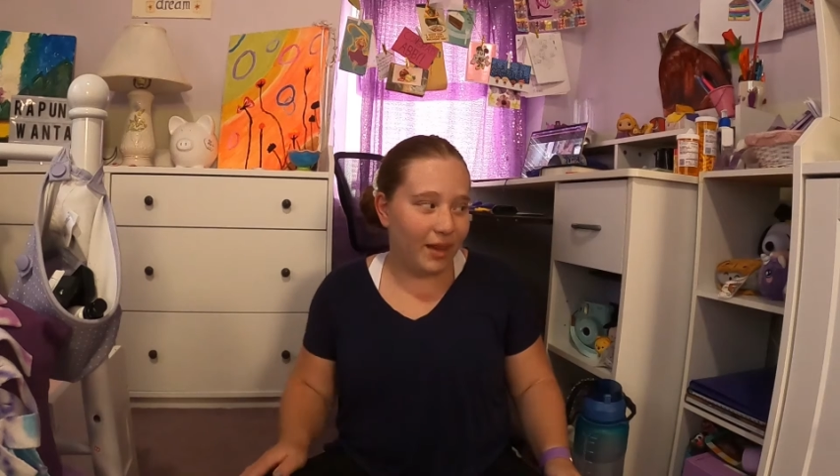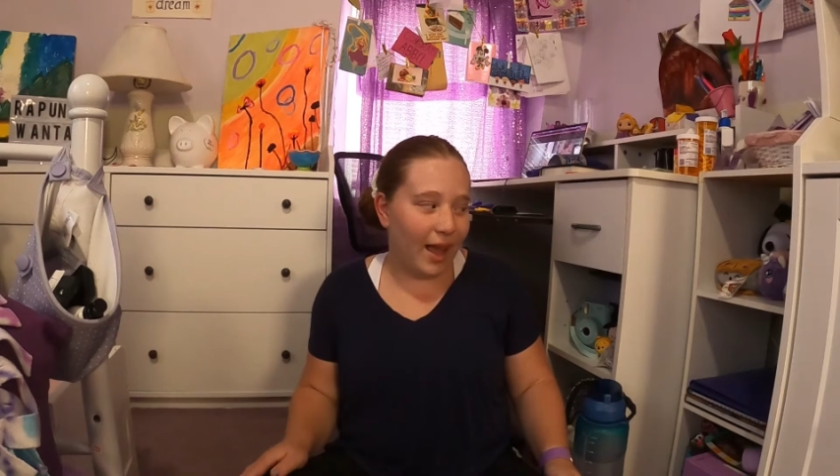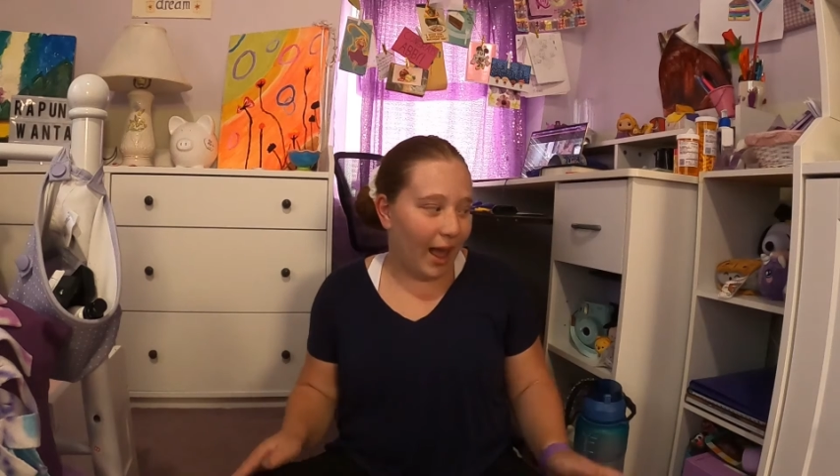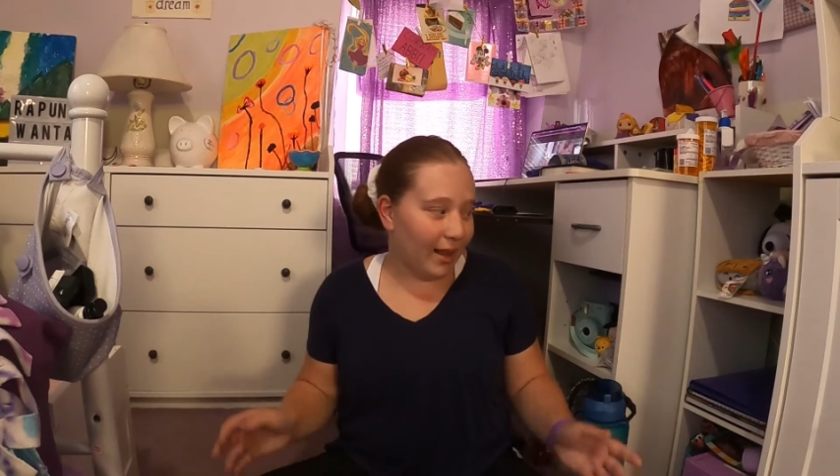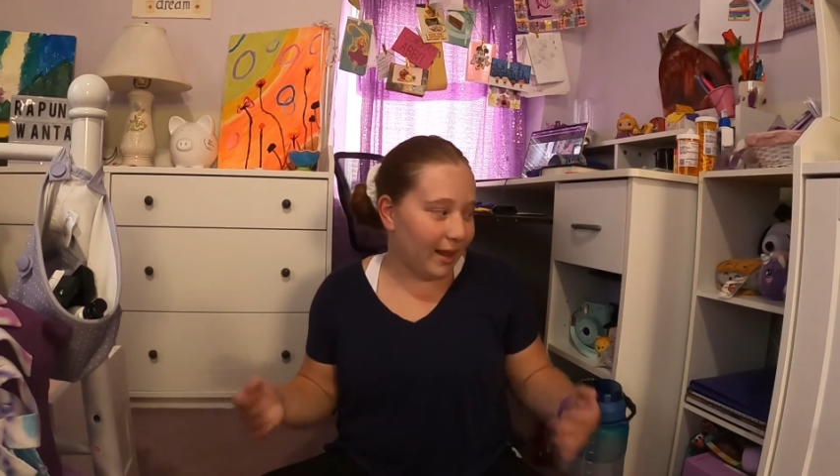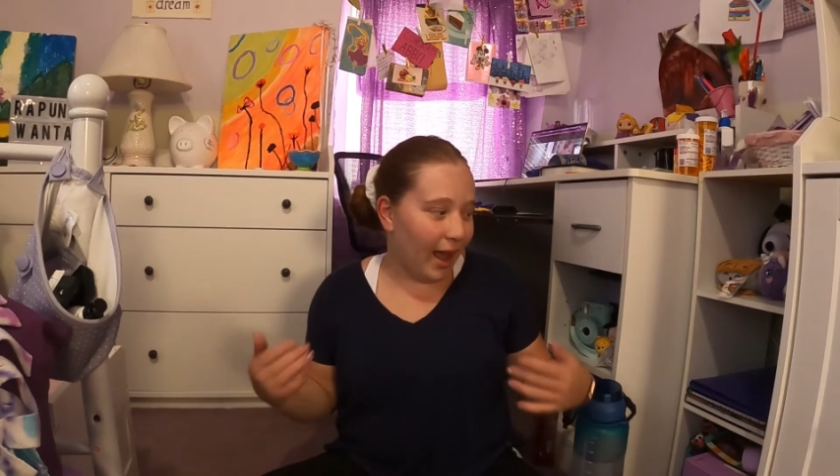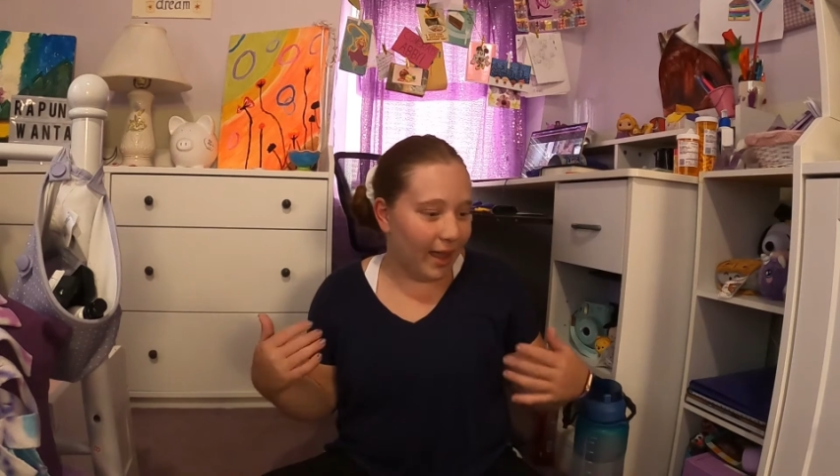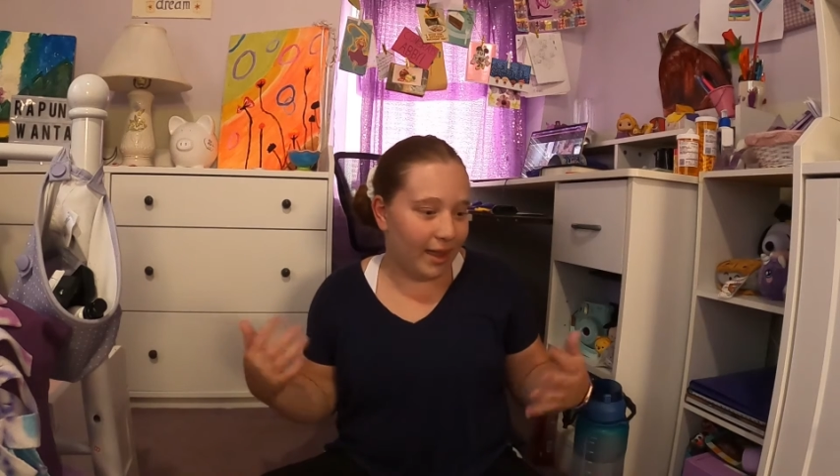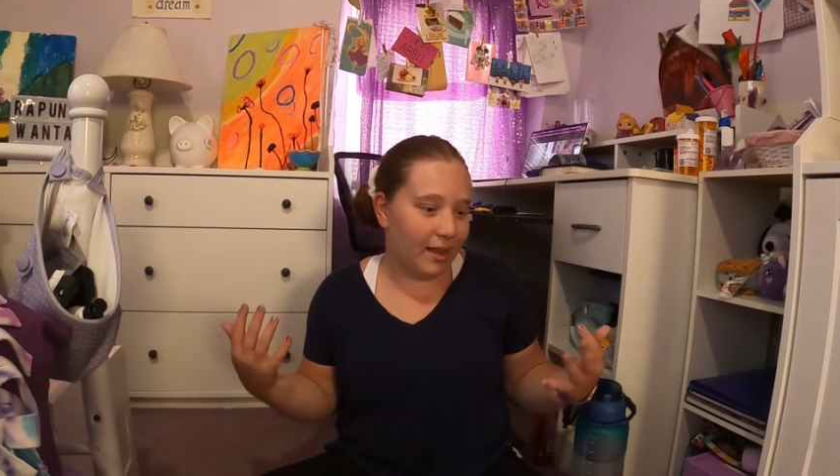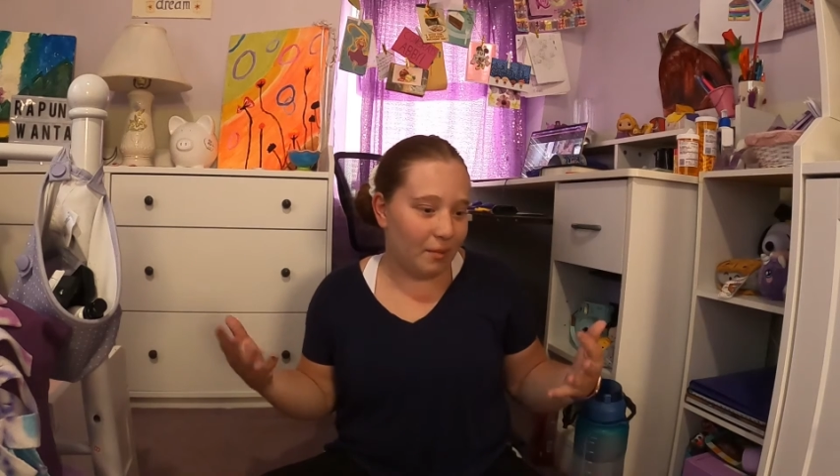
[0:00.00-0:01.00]
yeah, like,
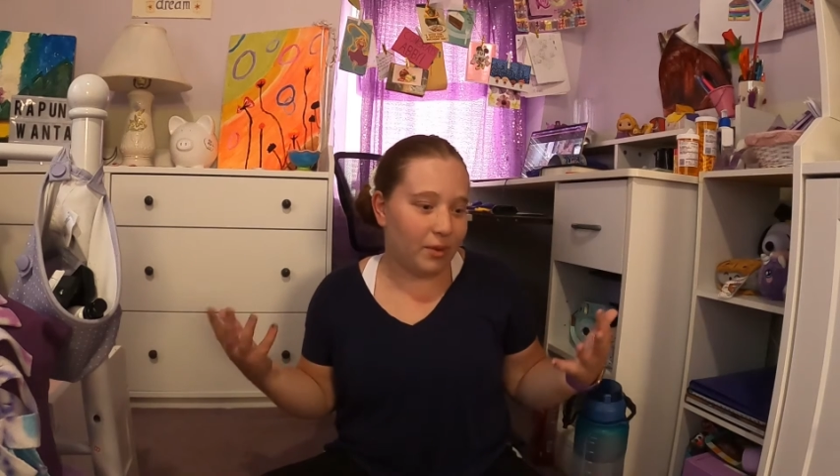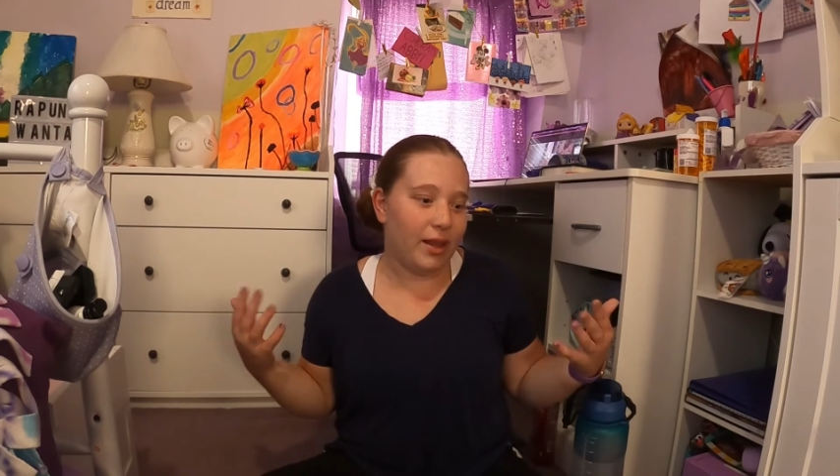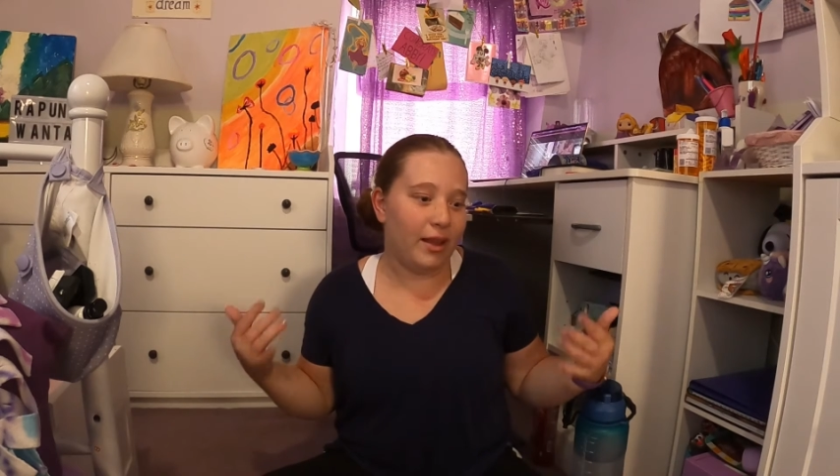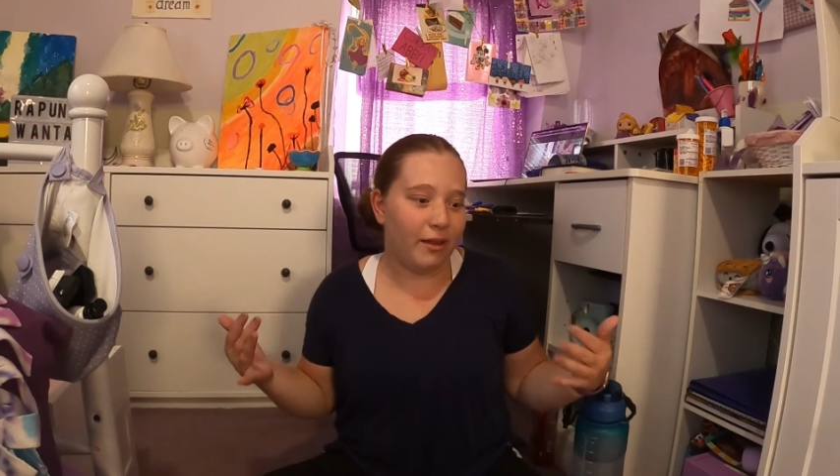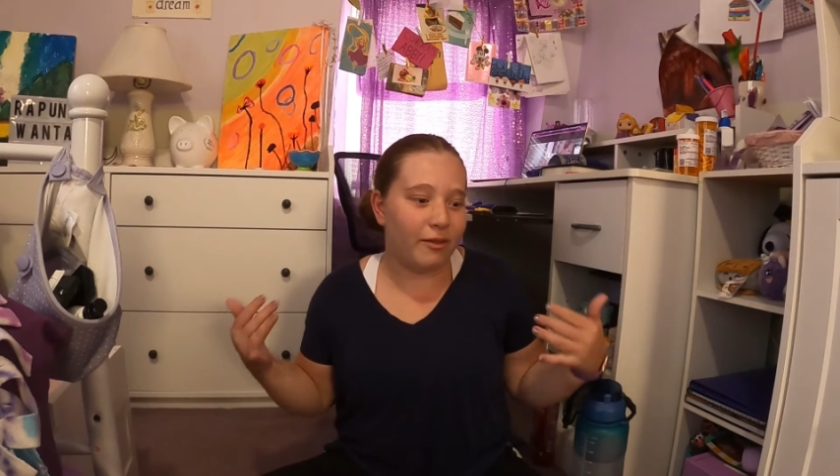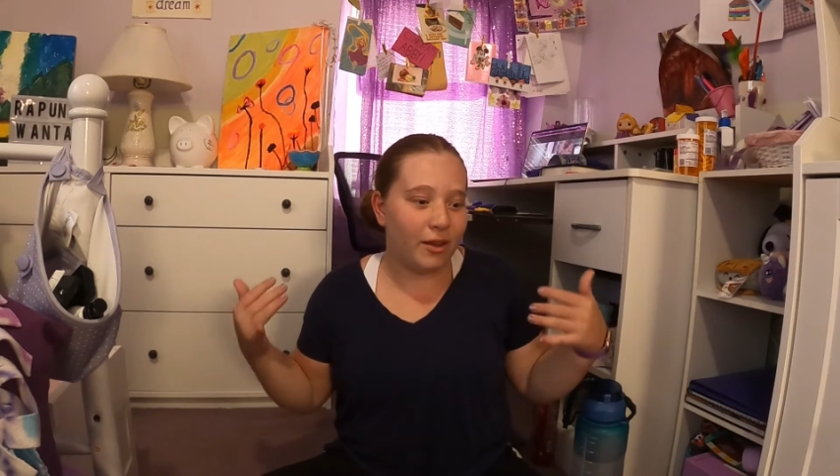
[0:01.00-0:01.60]
I cannot believe